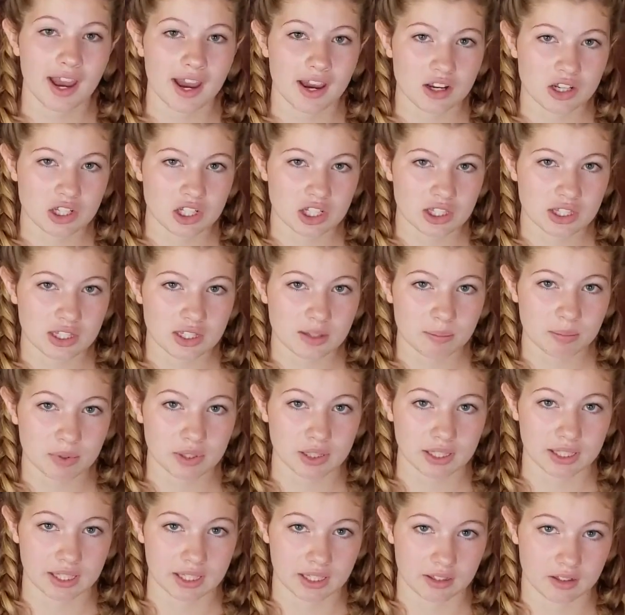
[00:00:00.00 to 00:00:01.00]
actually
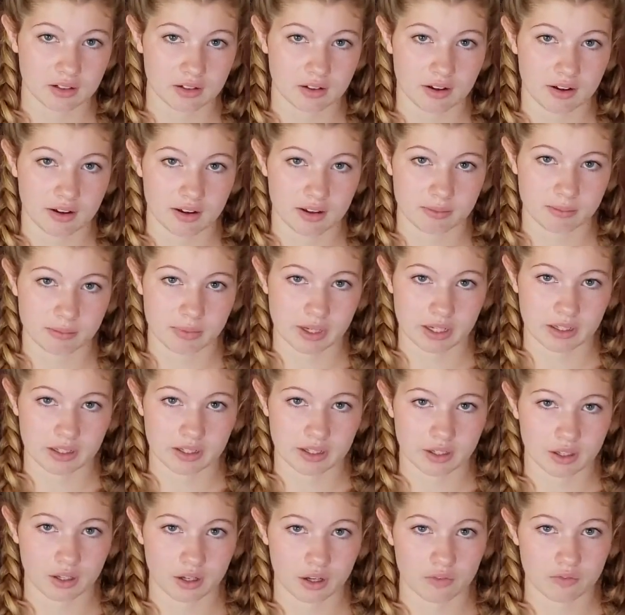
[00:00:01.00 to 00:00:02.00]
plan on
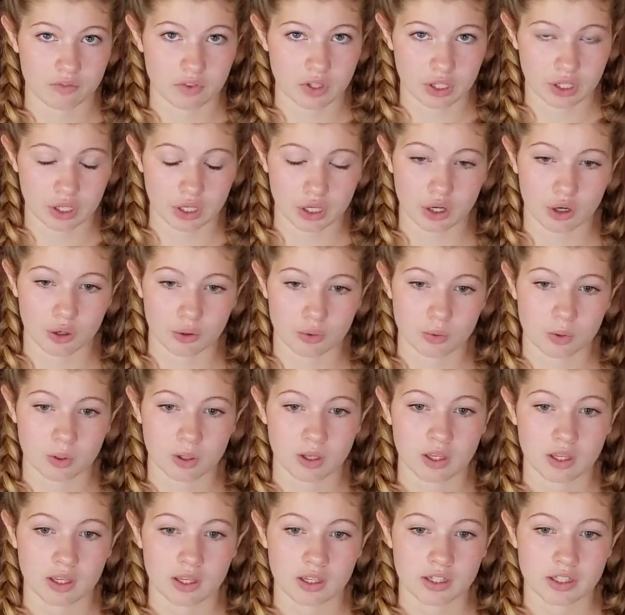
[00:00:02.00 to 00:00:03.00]
making a video
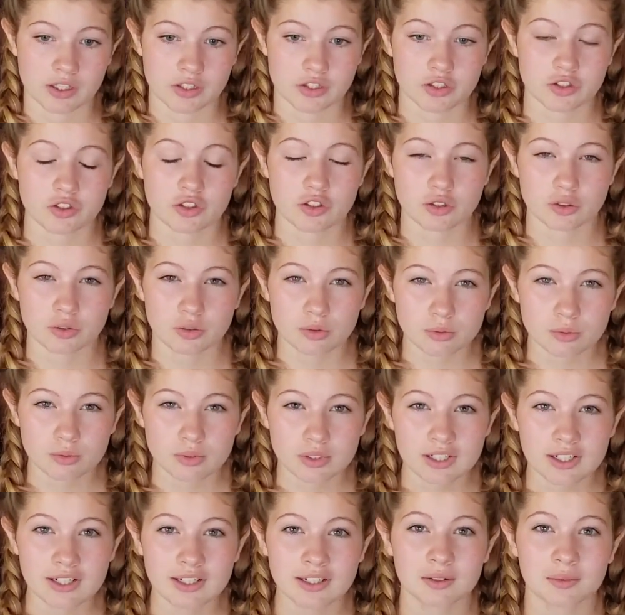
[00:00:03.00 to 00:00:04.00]
soon,
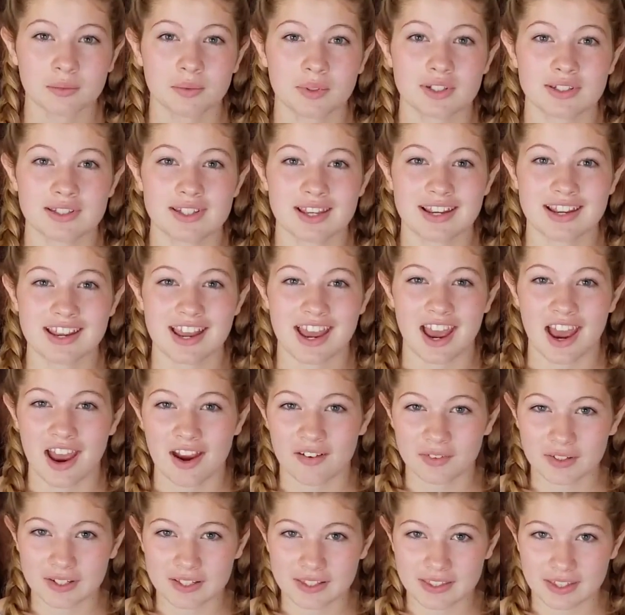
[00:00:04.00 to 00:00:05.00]
once I get
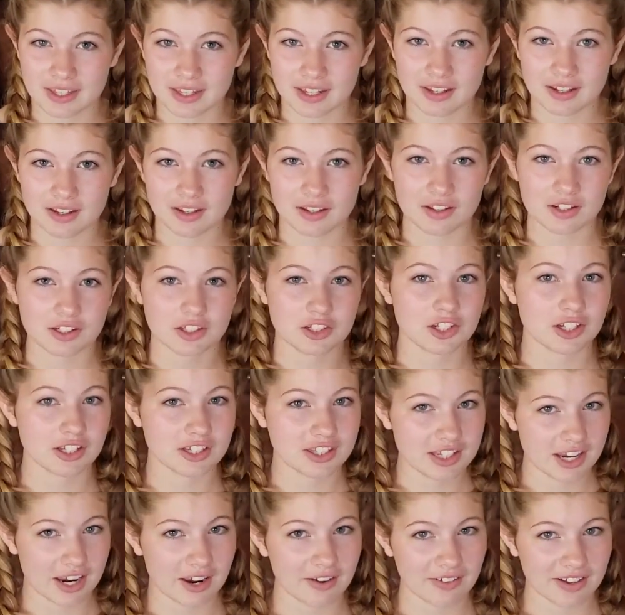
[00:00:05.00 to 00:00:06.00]
everything
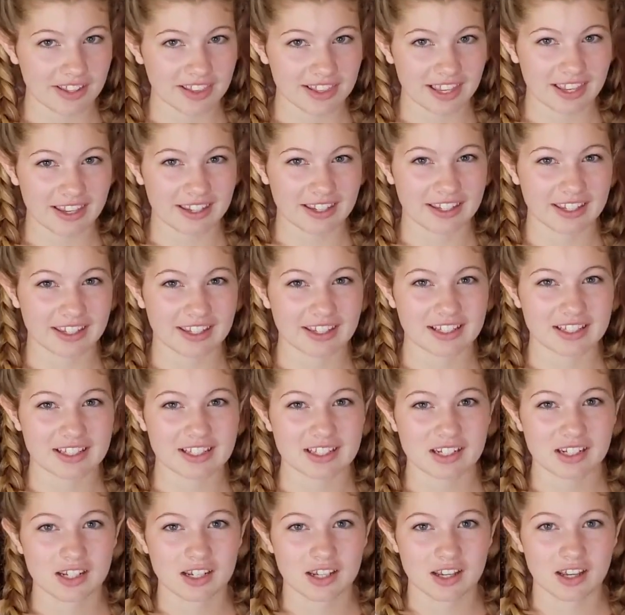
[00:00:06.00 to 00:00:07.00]
just how I like it,
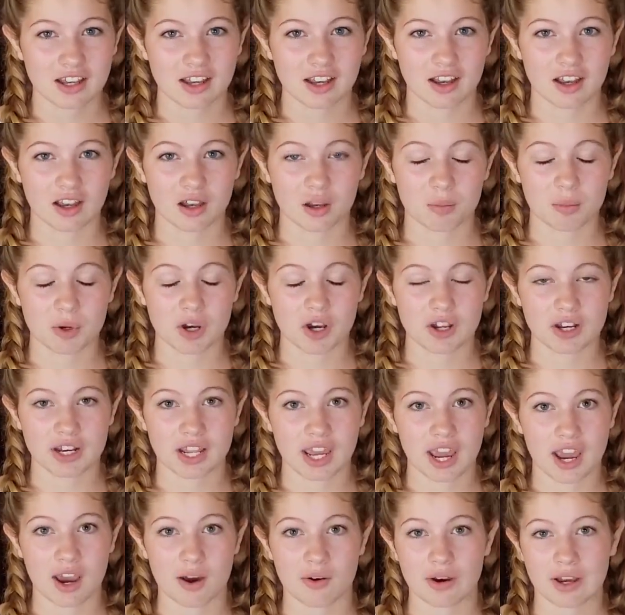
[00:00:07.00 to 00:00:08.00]
on
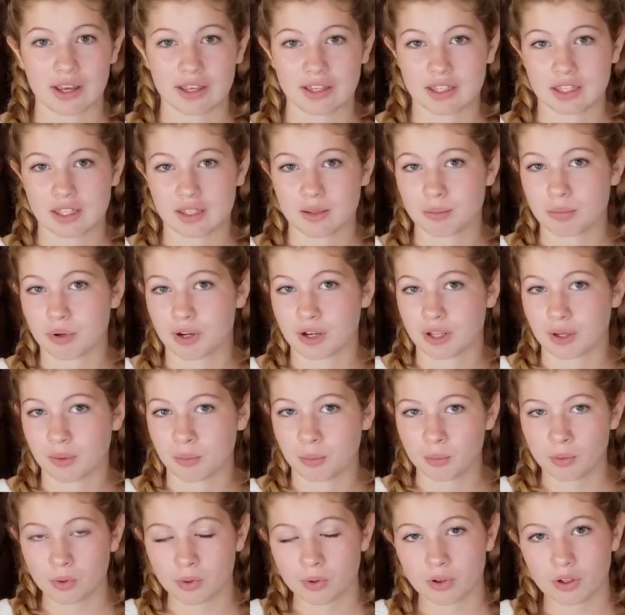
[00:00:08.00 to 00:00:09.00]
how I keep Brenny
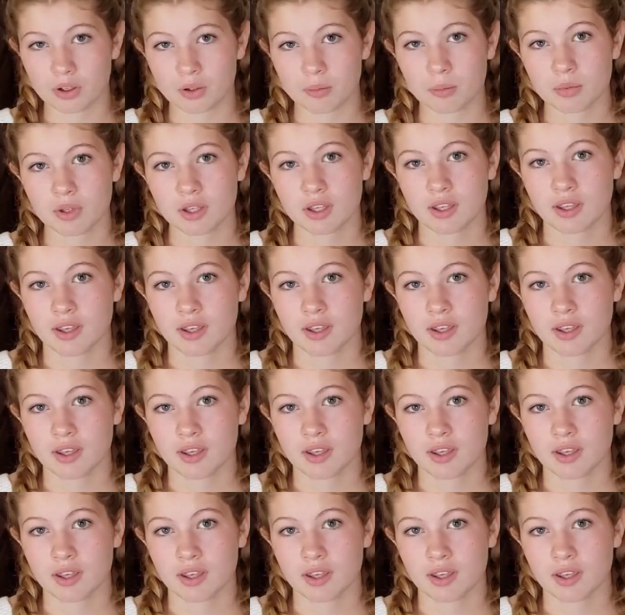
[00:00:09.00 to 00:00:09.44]
warm.